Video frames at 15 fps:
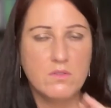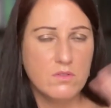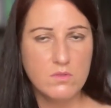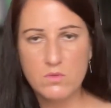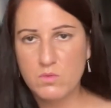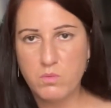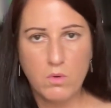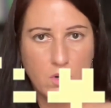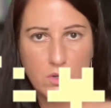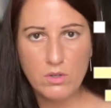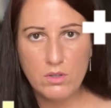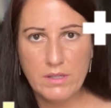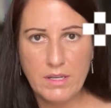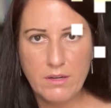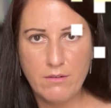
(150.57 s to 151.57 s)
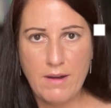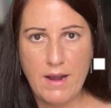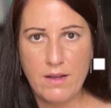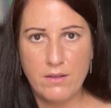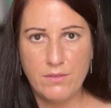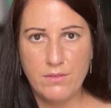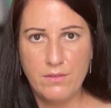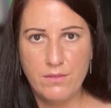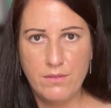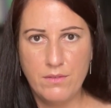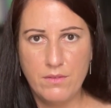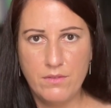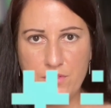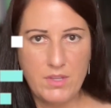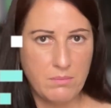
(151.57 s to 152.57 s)
swirling around
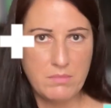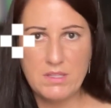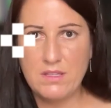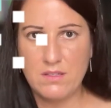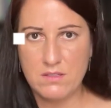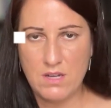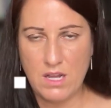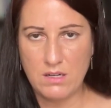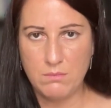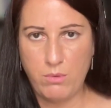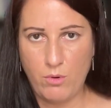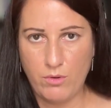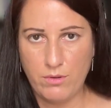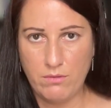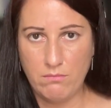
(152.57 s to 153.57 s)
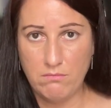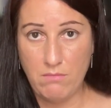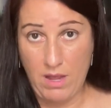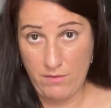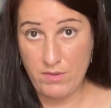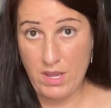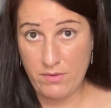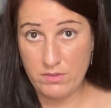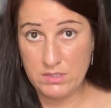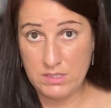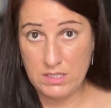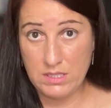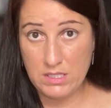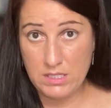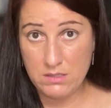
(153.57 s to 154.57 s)
something that's not important. Have you ever
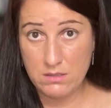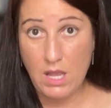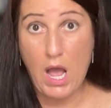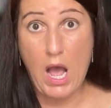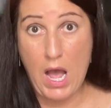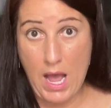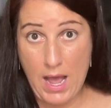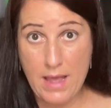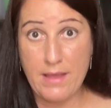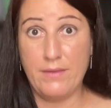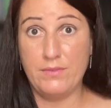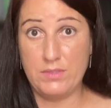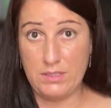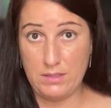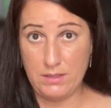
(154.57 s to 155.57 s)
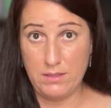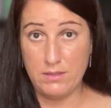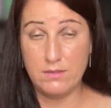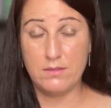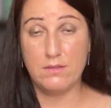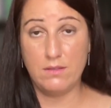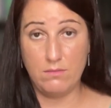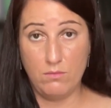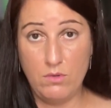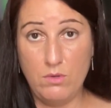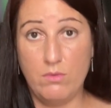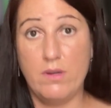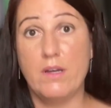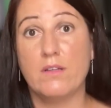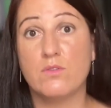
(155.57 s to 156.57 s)
seen this? I have seen this.
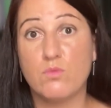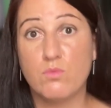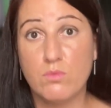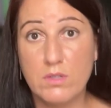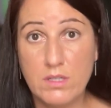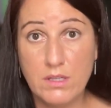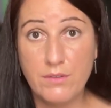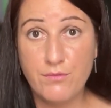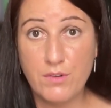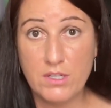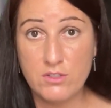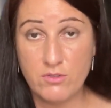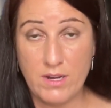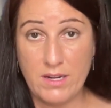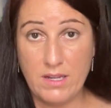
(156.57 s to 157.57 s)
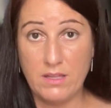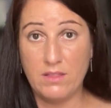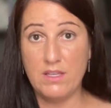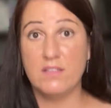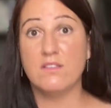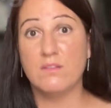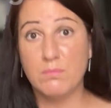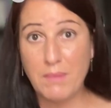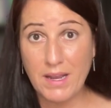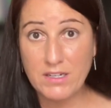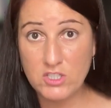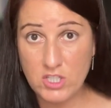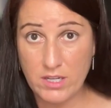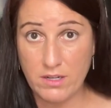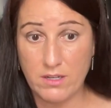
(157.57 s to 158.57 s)
Woo, it's really frustrating. This is bike
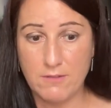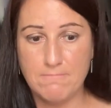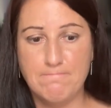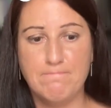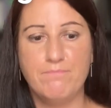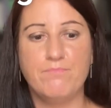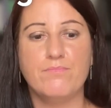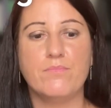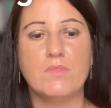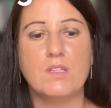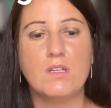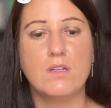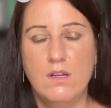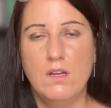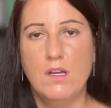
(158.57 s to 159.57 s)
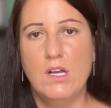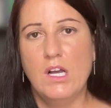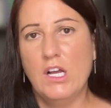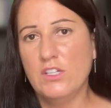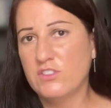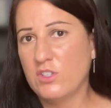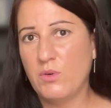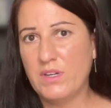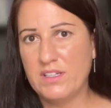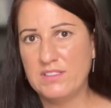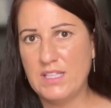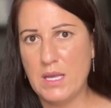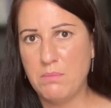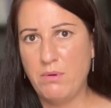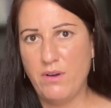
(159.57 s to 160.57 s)
shedding. So an
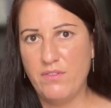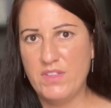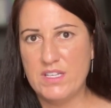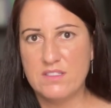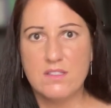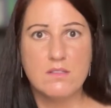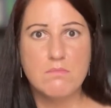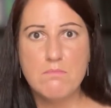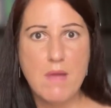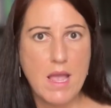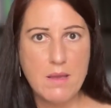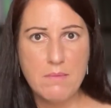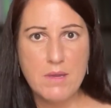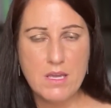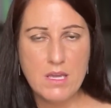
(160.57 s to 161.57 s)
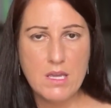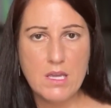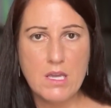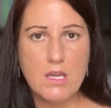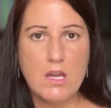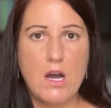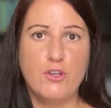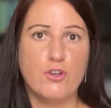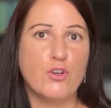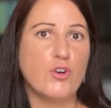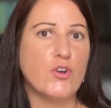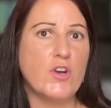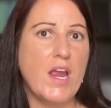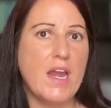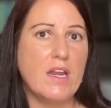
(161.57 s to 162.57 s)
example of this is maybe you're
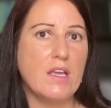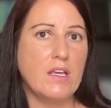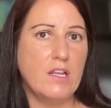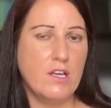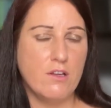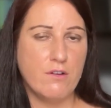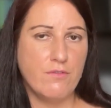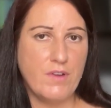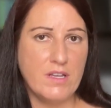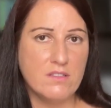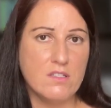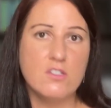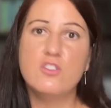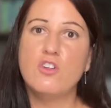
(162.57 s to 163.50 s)
creating an interface in